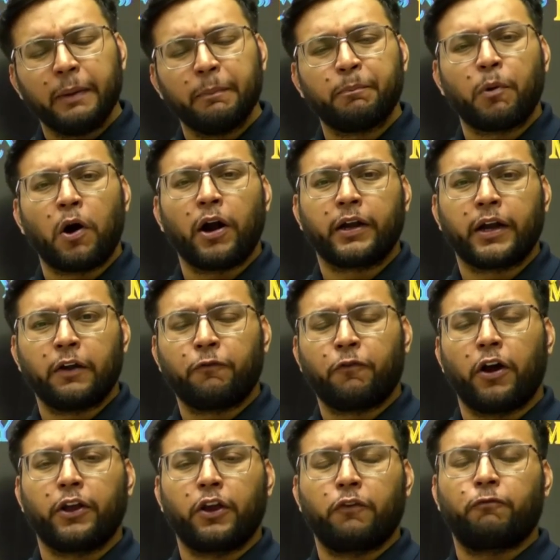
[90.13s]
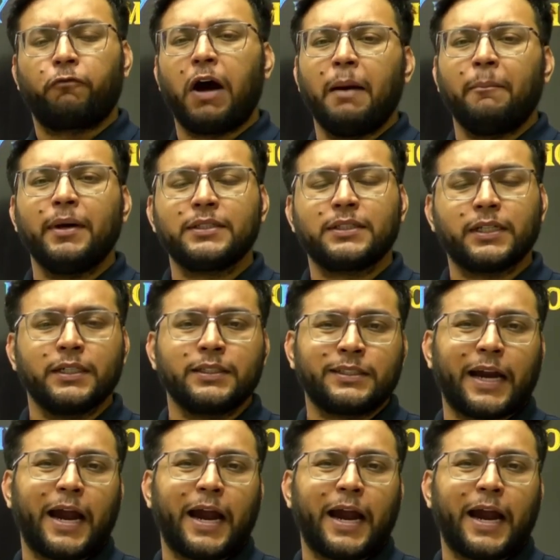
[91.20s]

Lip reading: important for your pharmacist